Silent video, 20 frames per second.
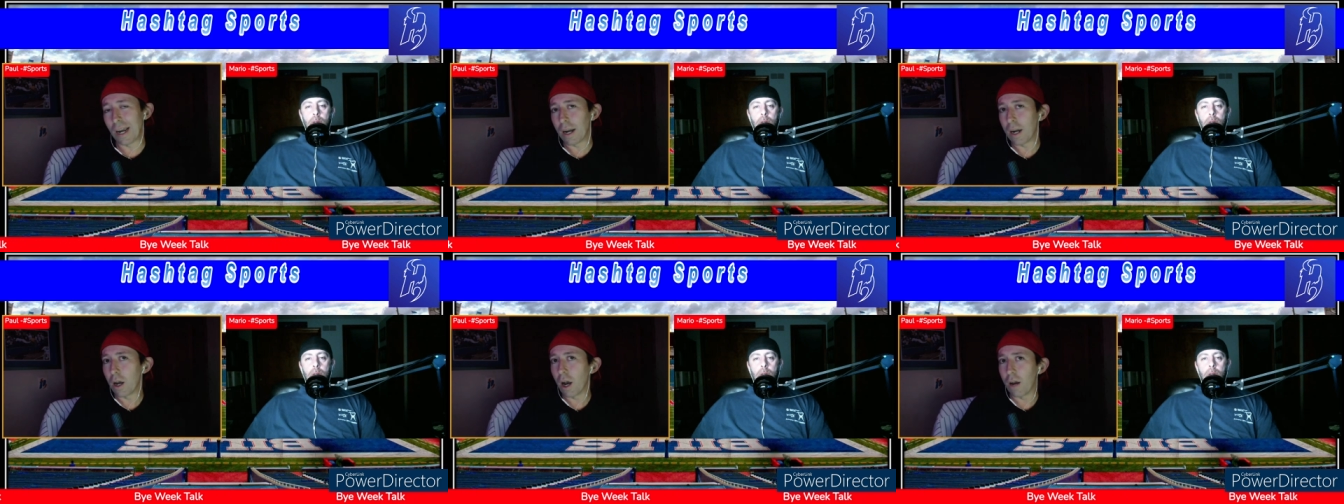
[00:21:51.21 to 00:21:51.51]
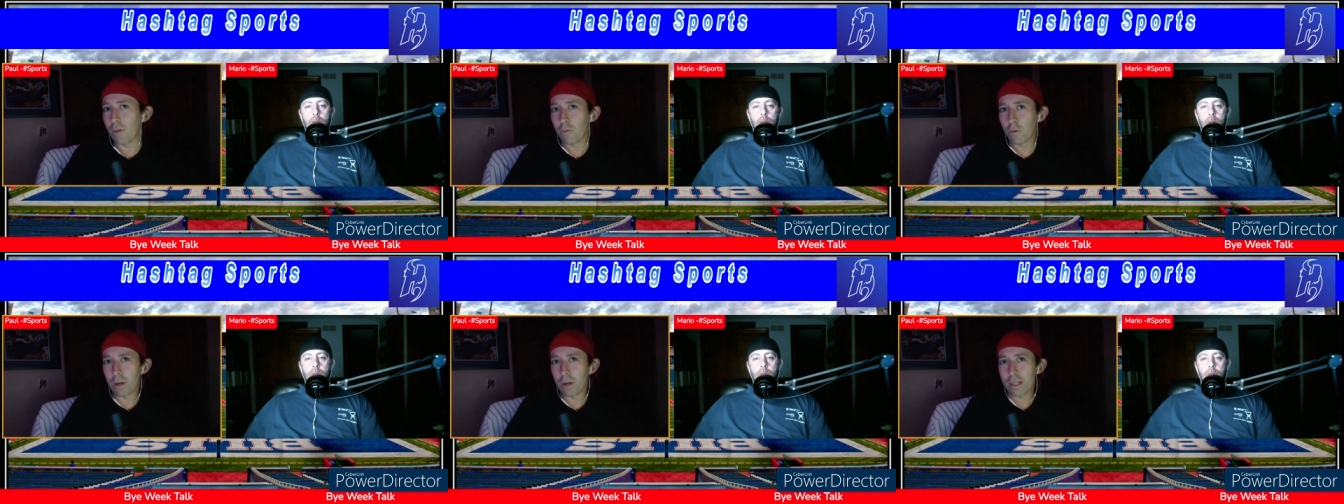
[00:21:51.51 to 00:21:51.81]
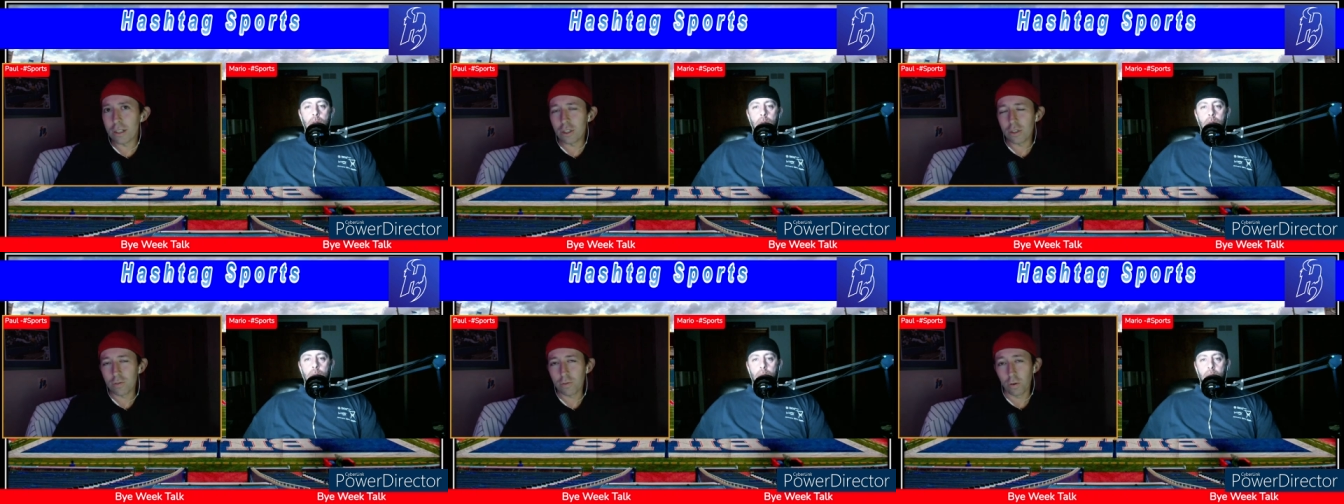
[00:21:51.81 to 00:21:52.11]
in
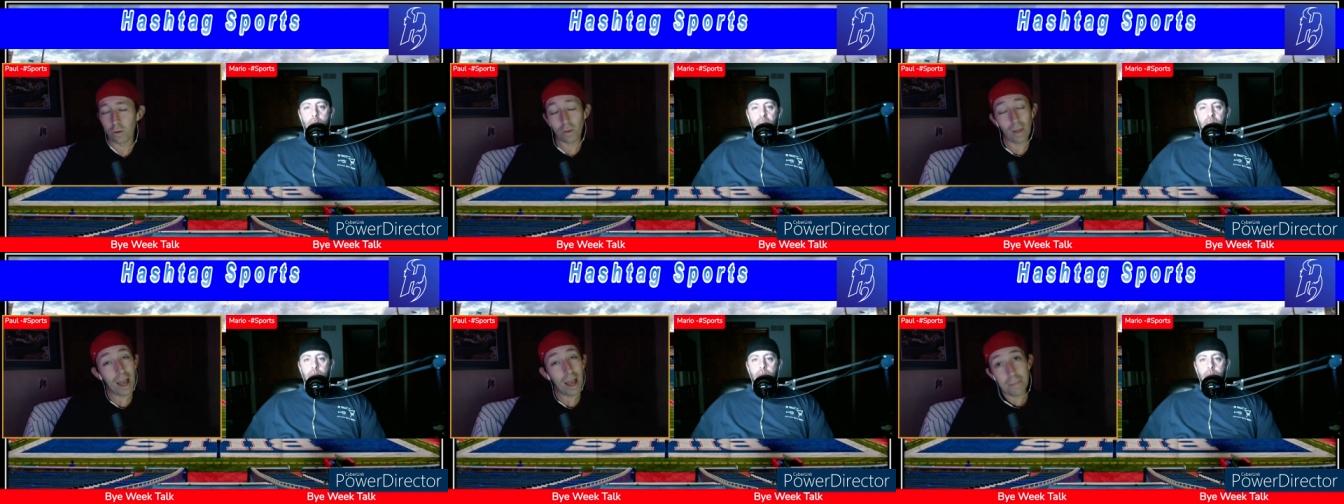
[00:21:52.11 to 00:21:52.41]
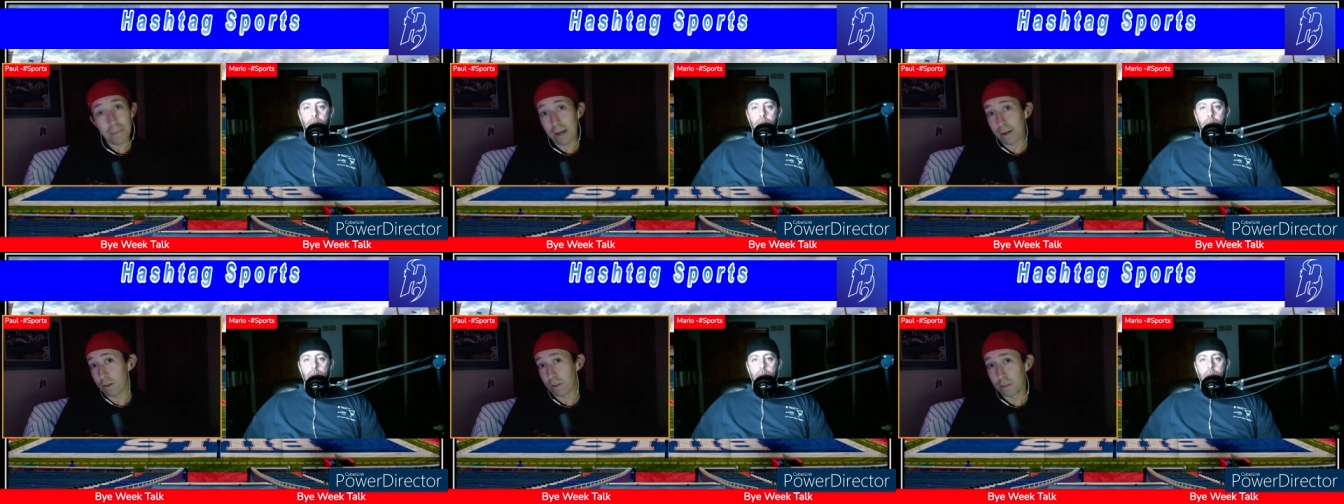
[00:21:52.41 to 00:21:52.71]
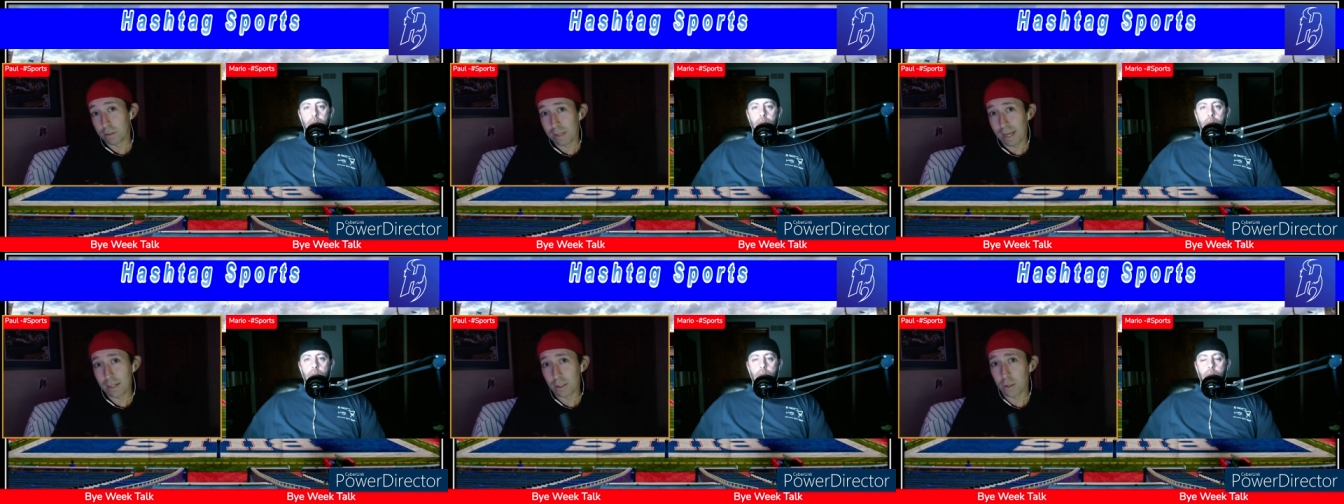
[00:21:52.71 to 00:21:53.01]
coverage for a linebacker.
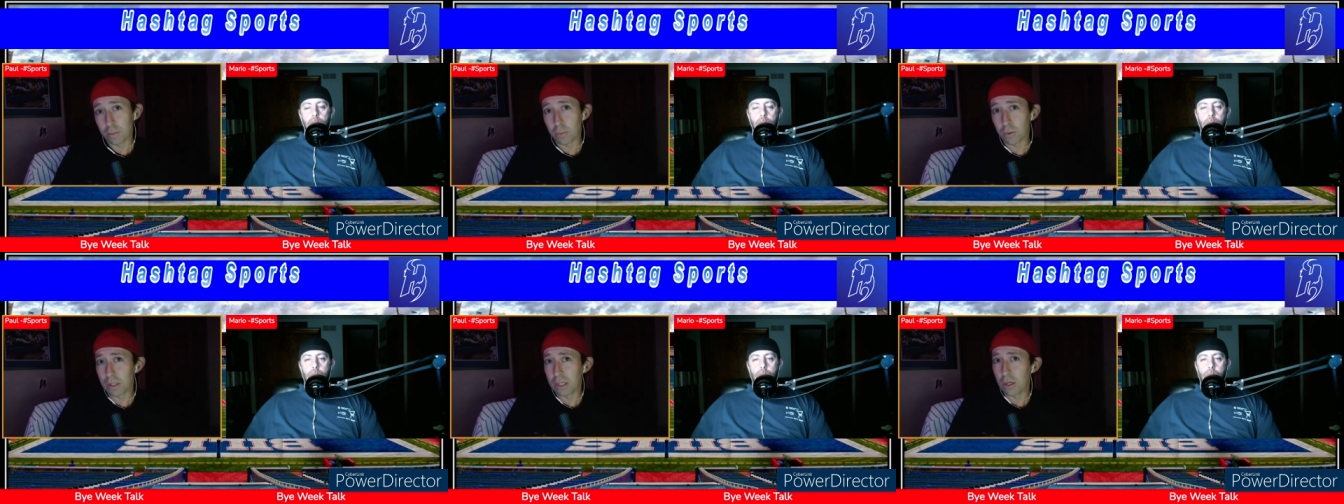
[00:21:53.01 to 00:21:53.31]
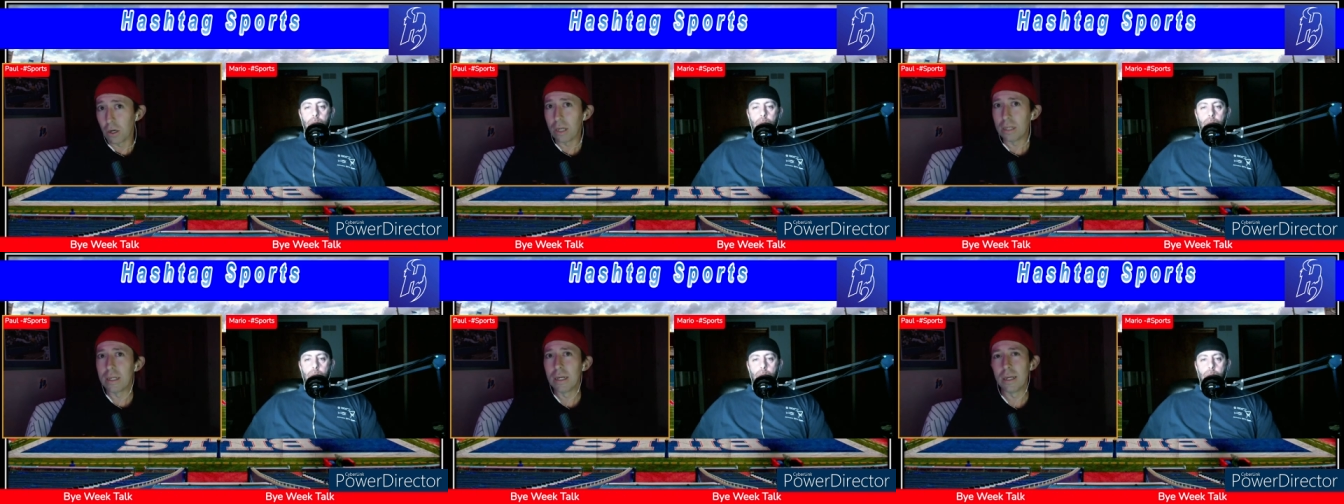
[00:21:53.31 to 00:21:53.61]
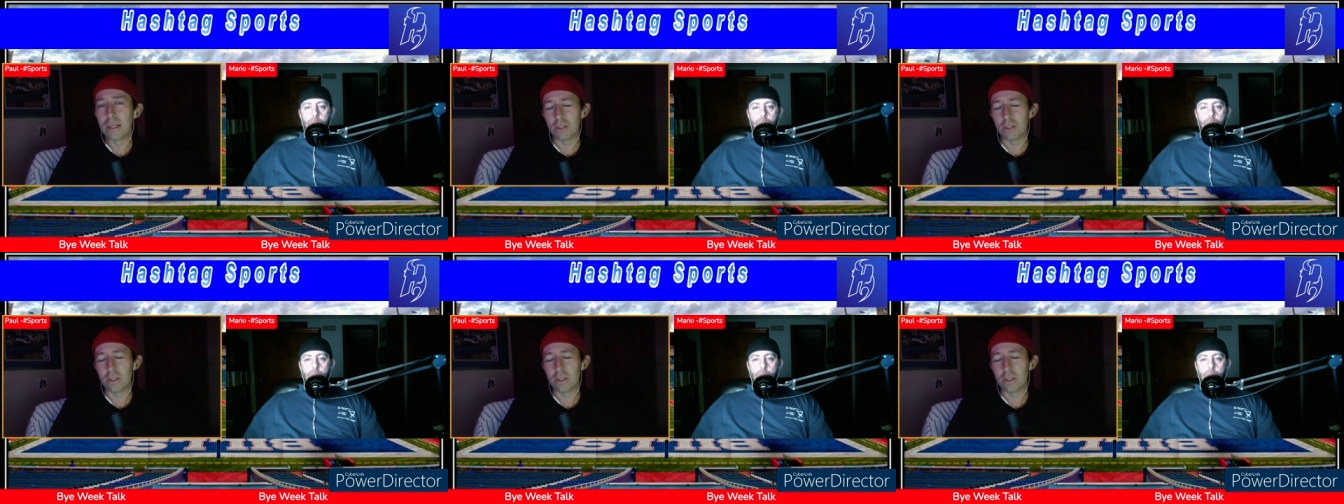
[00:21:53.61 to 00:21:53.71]
That's actually pretty good.